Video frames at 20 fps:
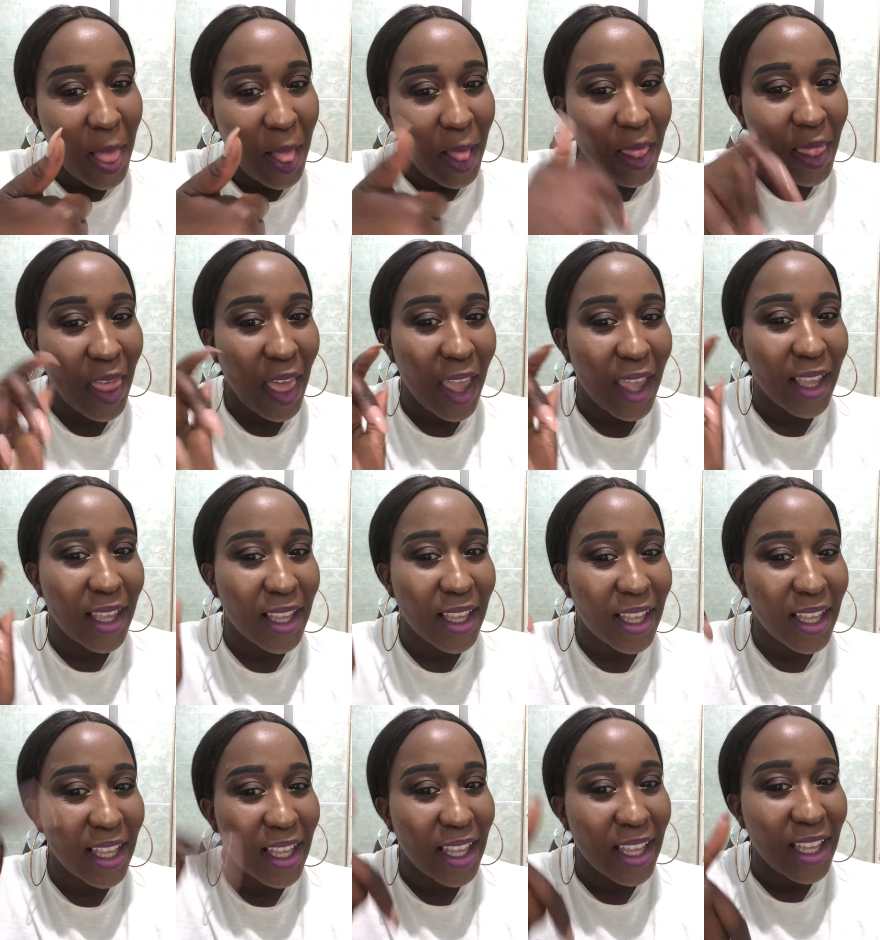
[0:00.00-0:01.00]

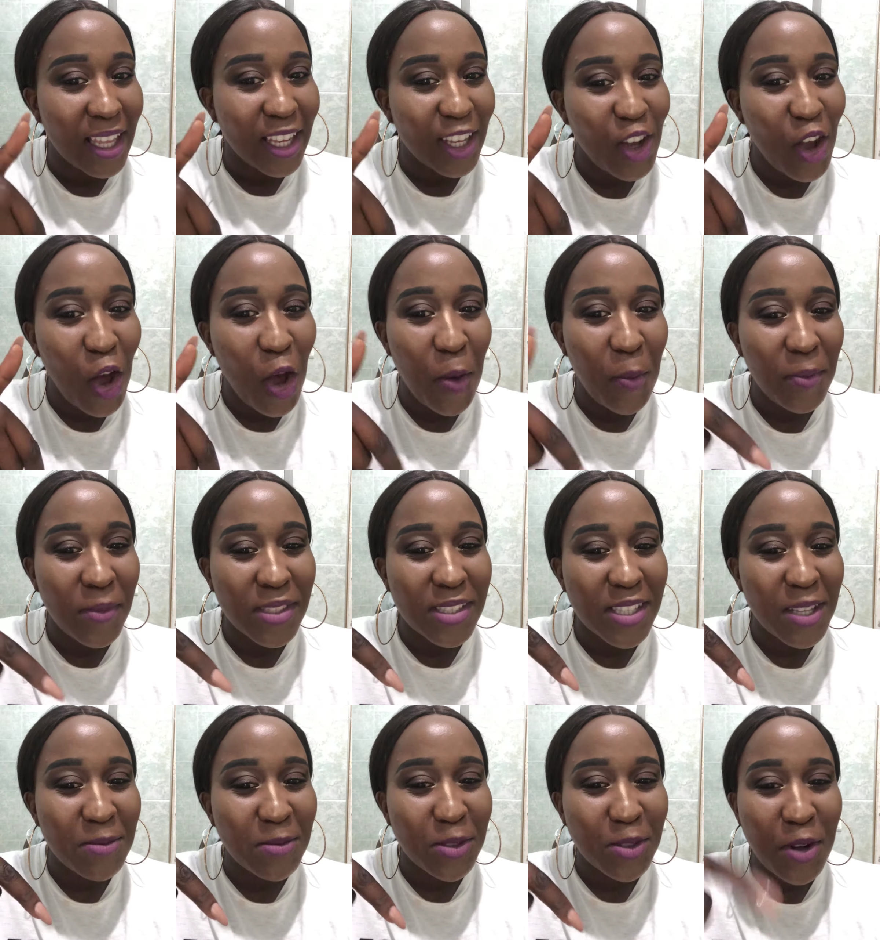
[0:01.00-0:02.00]
like,
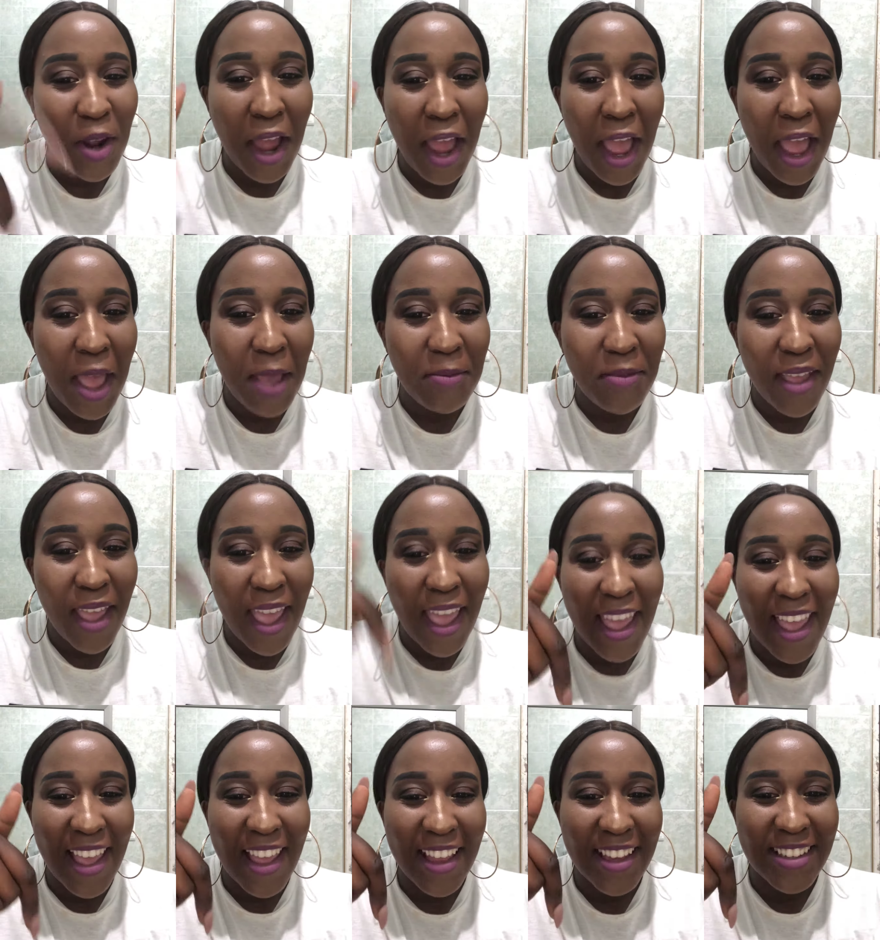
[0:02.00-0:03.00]
subscribe
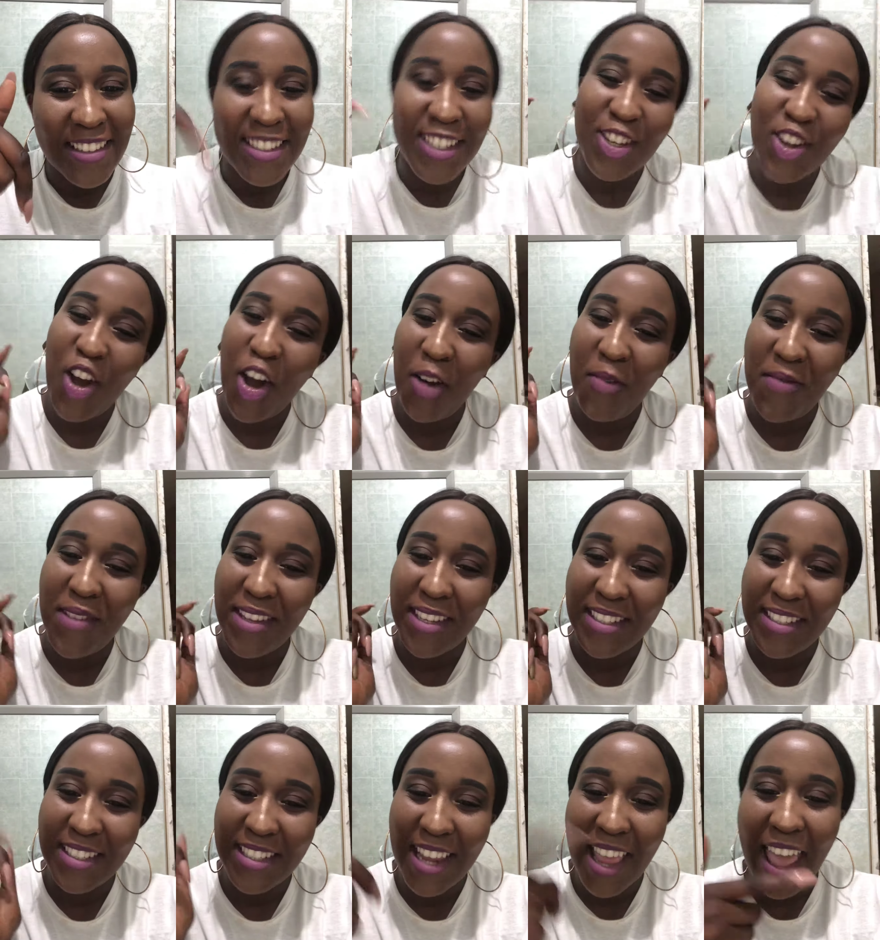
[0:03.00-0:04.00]
and
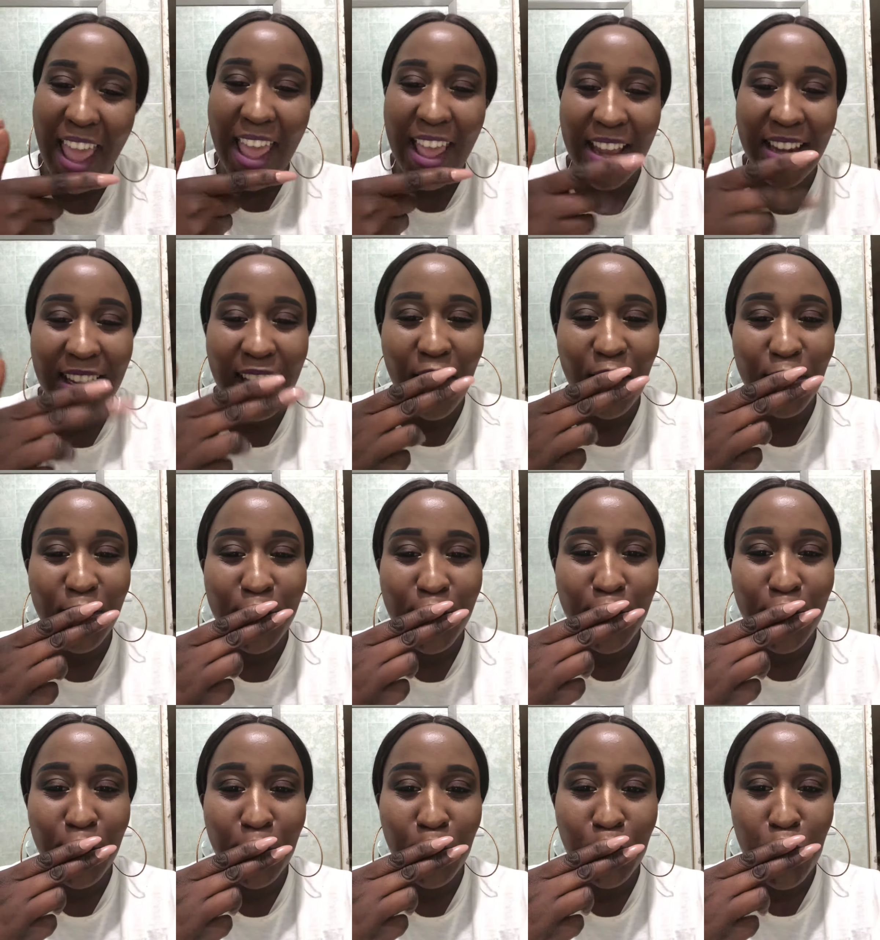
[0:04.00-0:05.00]
comment, and I'll
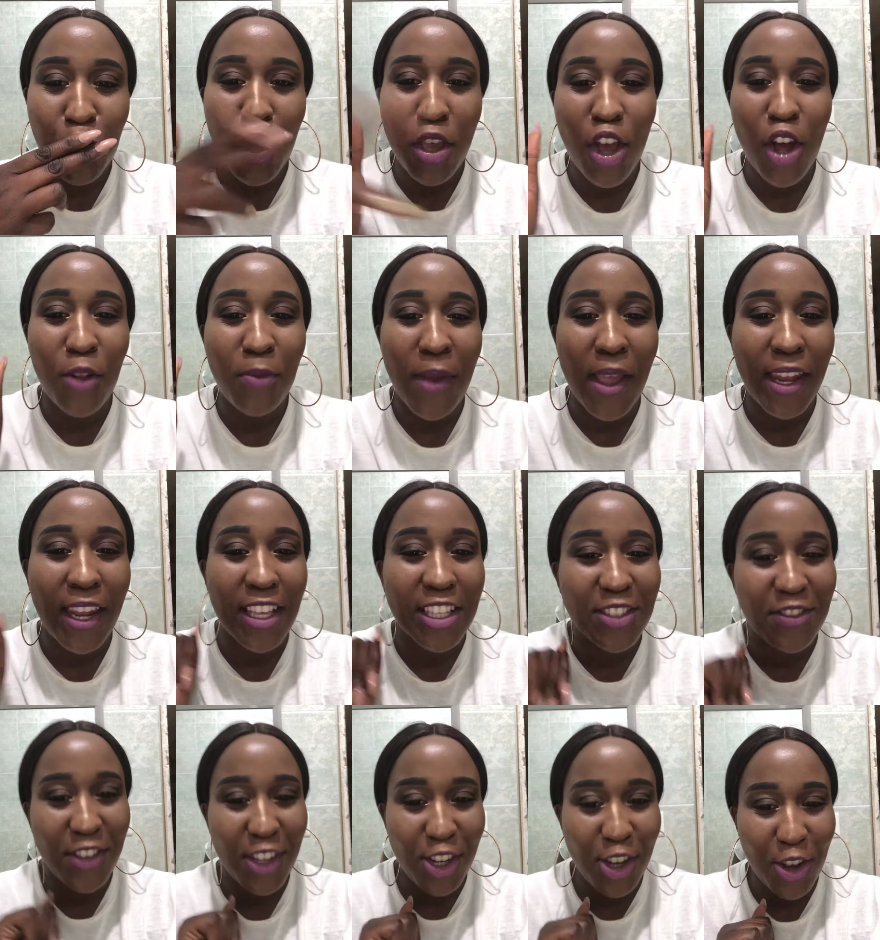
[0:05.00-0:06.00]
see you on my
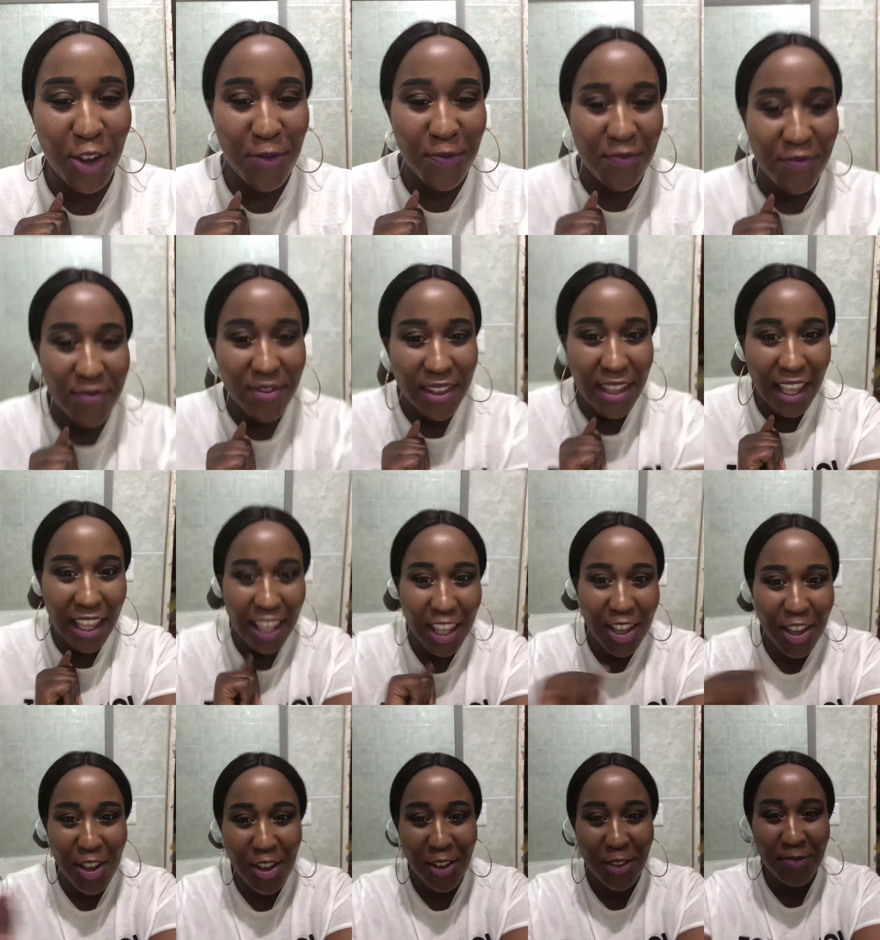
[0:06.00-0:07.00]
next video. Thank
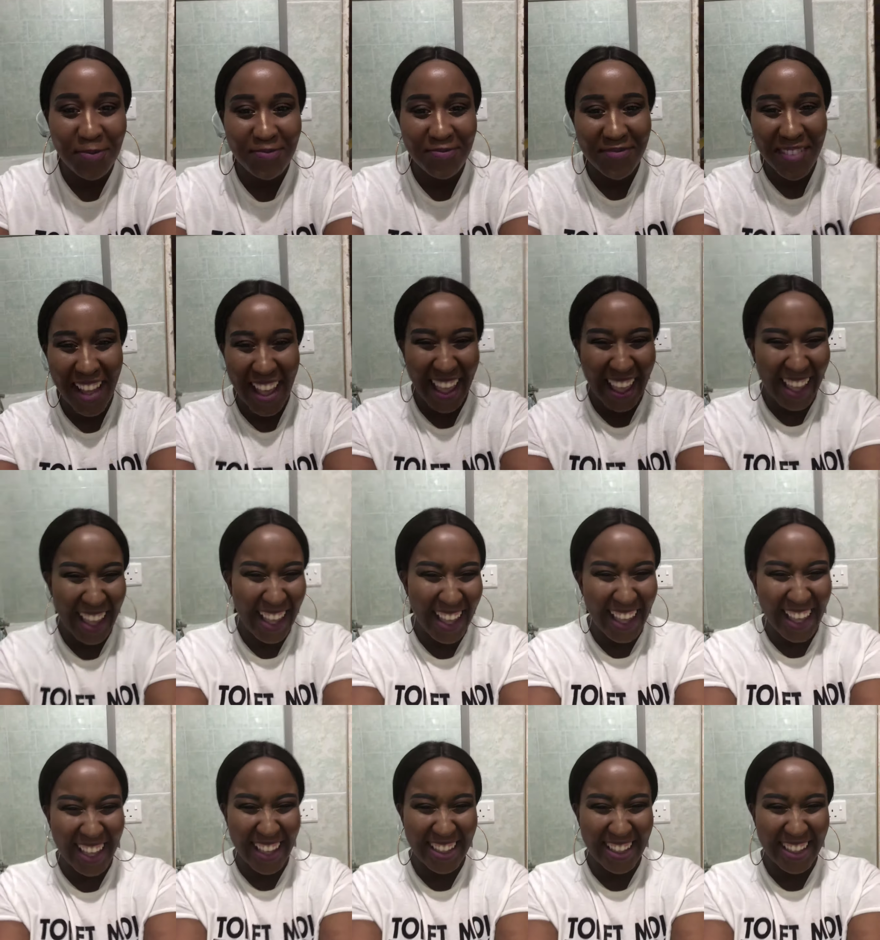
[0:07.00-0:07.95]
you. Bye.